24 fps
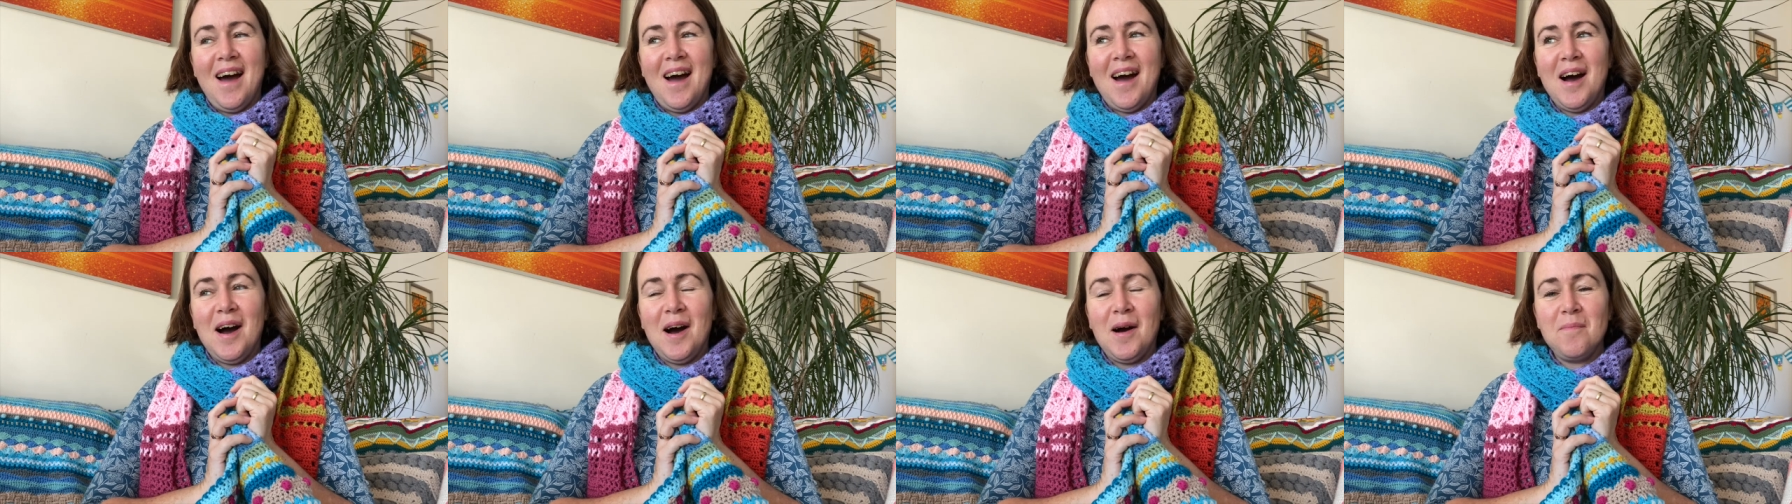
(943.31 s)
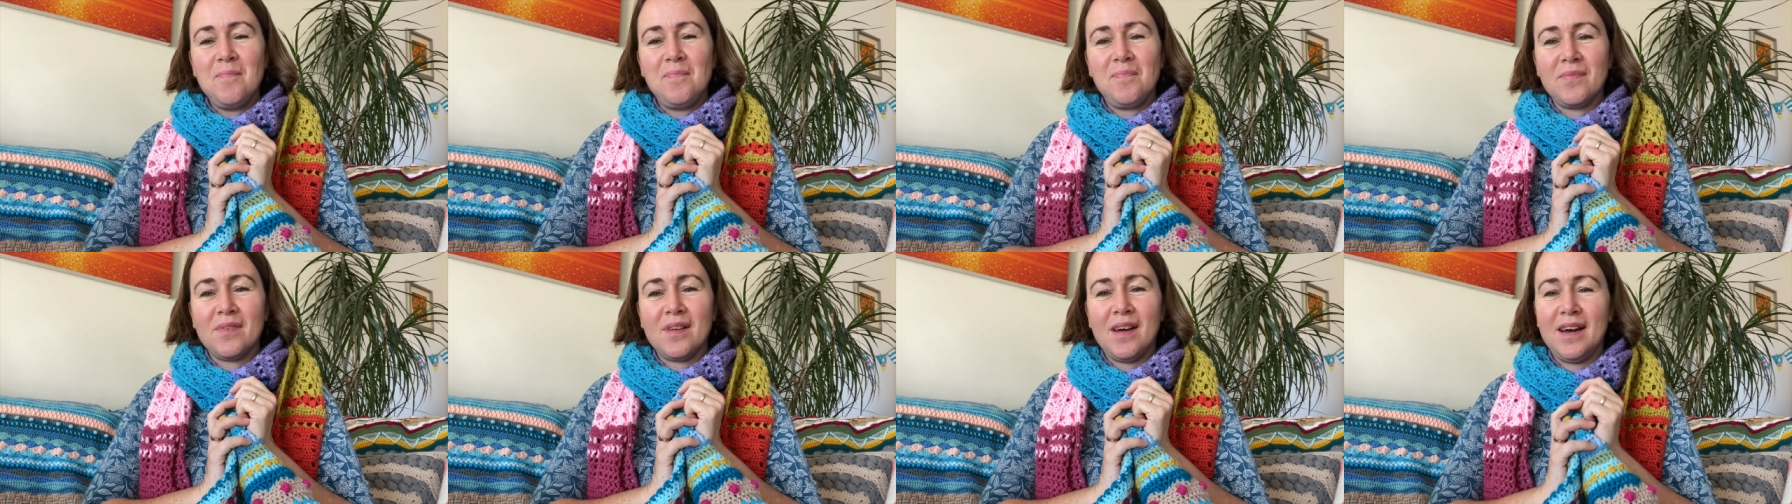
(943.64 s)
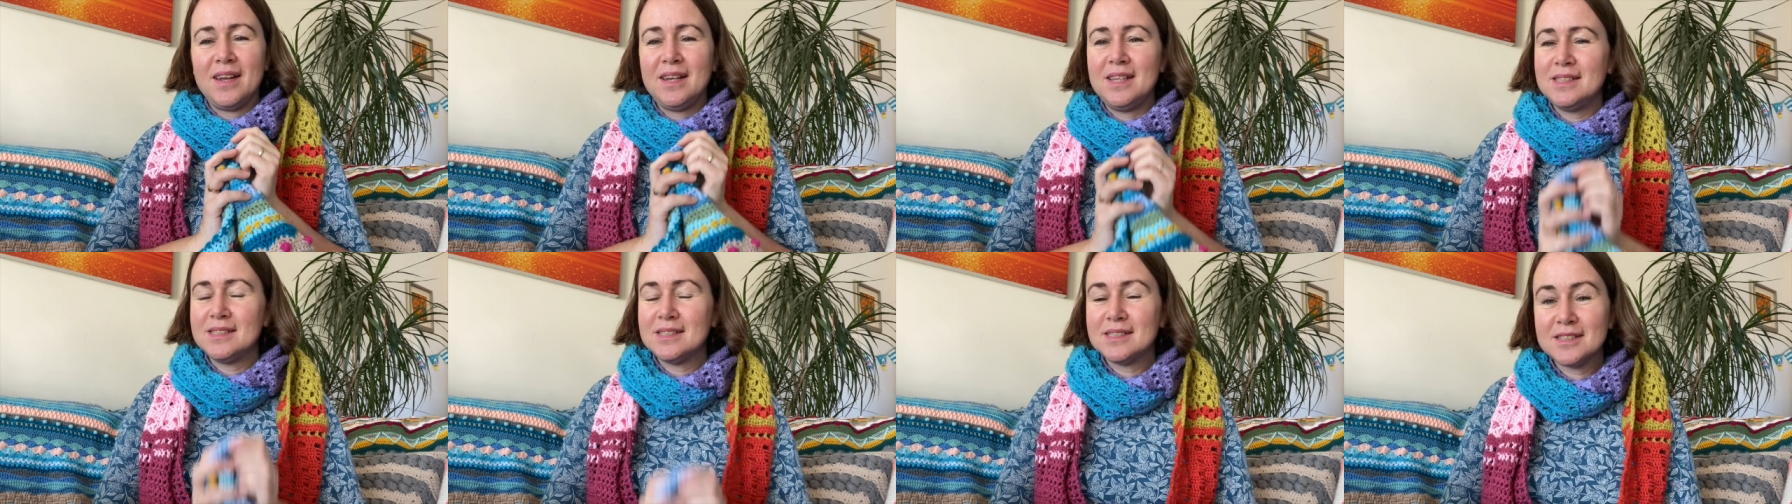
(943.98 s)
And
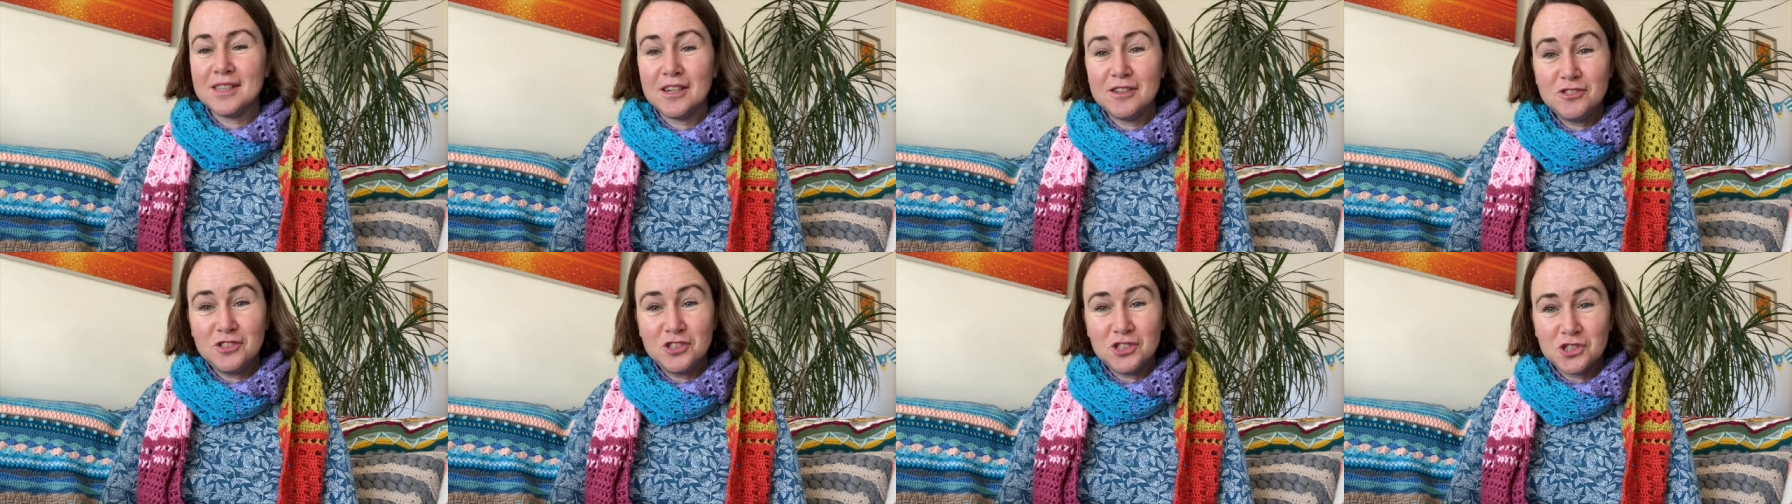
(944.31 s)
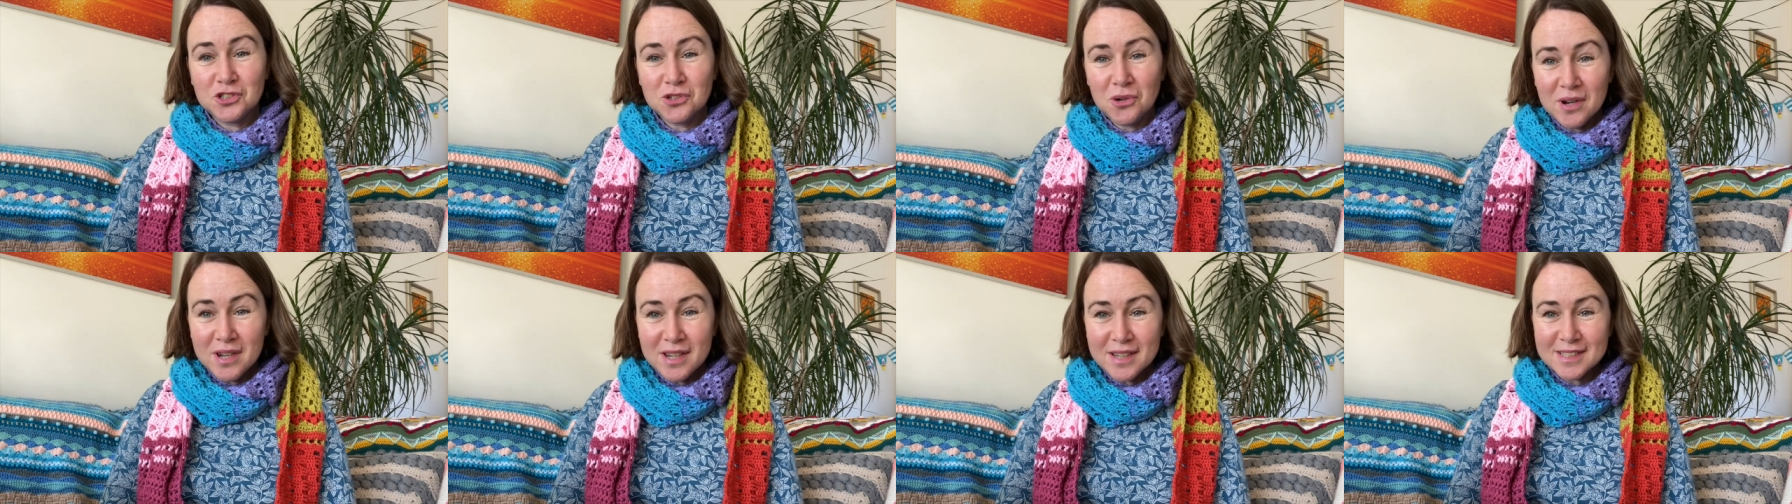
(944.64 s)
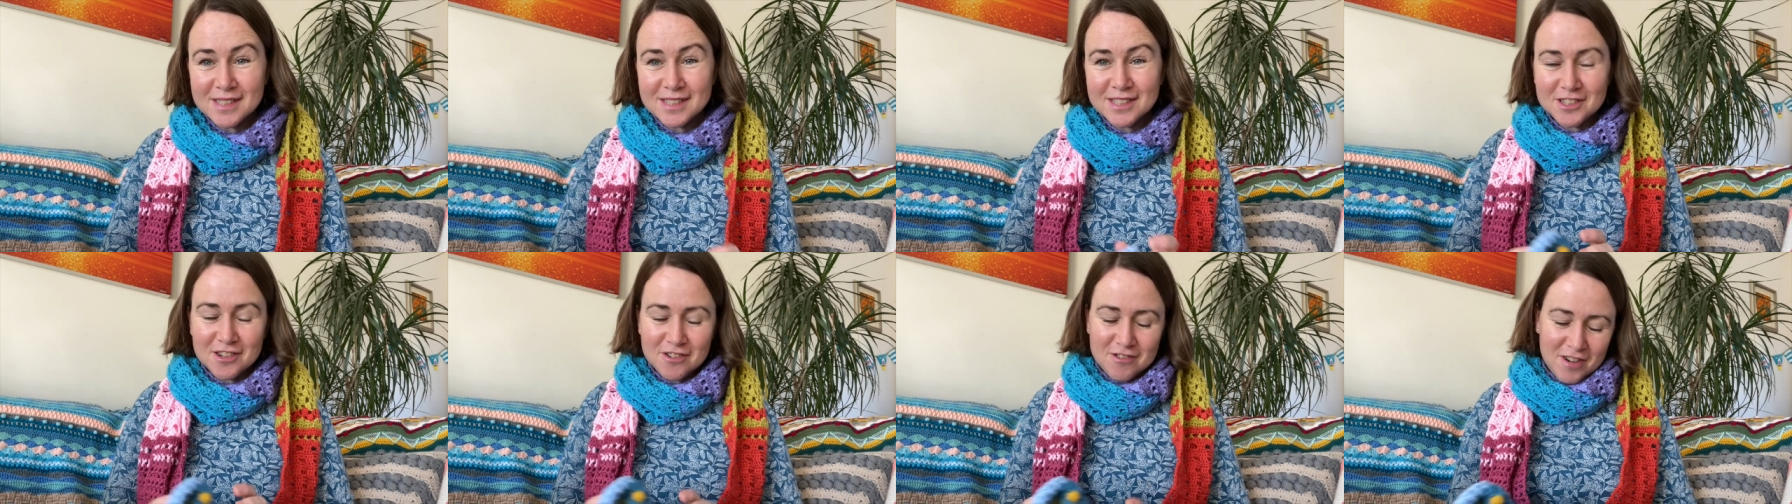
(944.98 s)
it's so
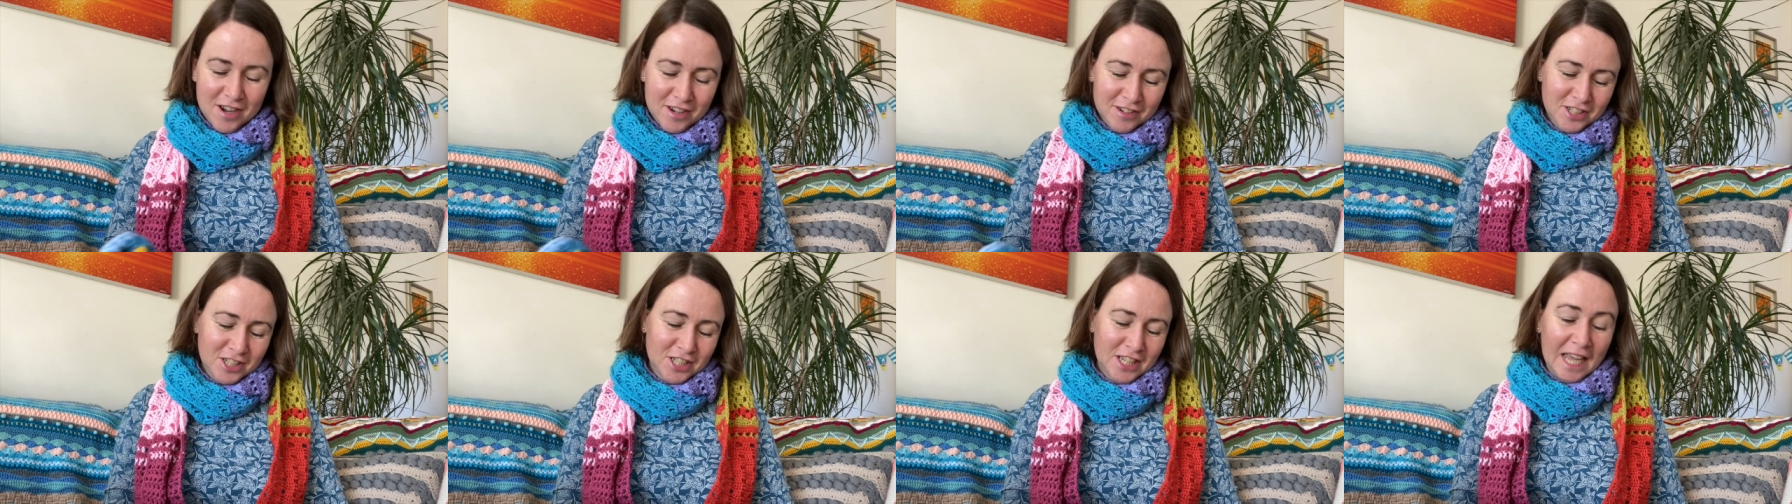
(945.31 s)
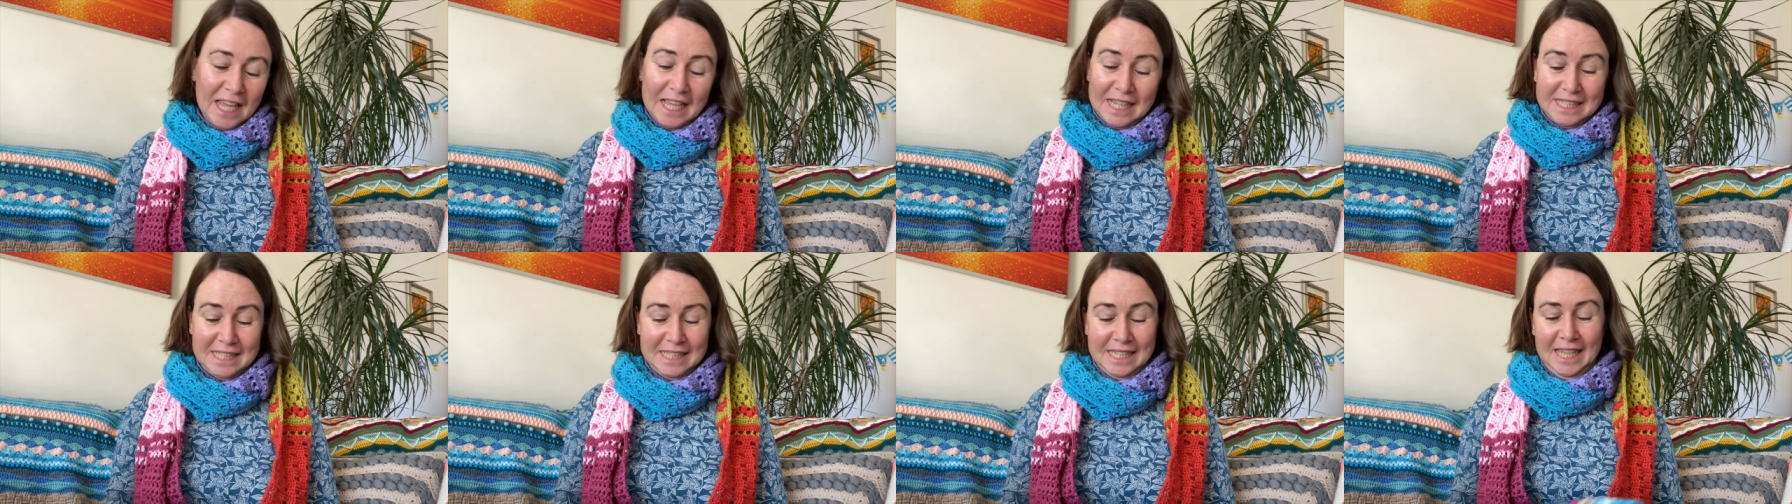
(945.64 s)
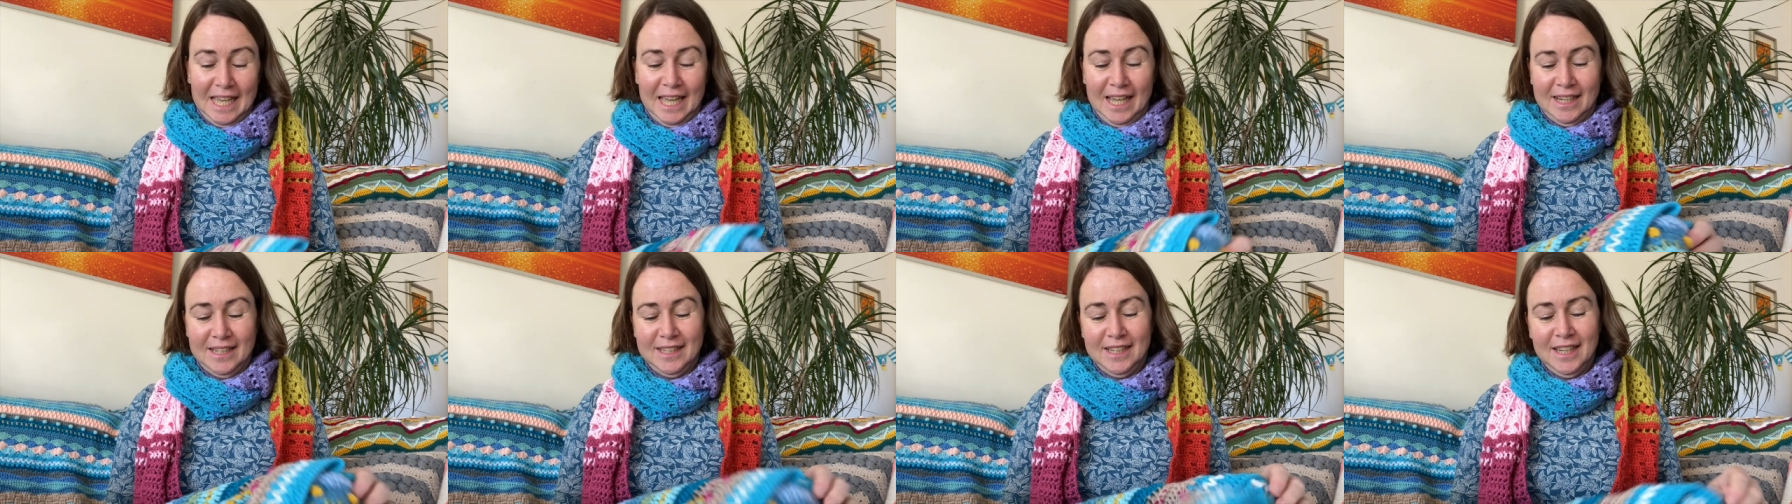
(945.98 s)
joyous to crochet it
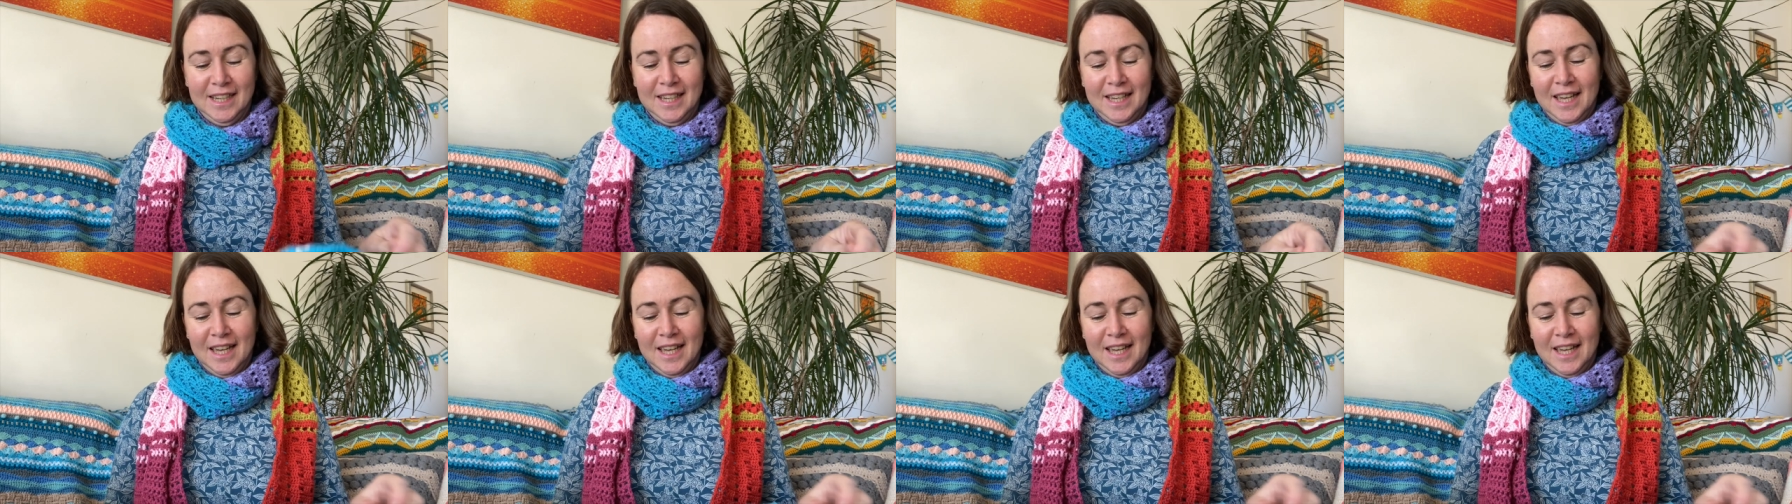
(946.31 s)
again.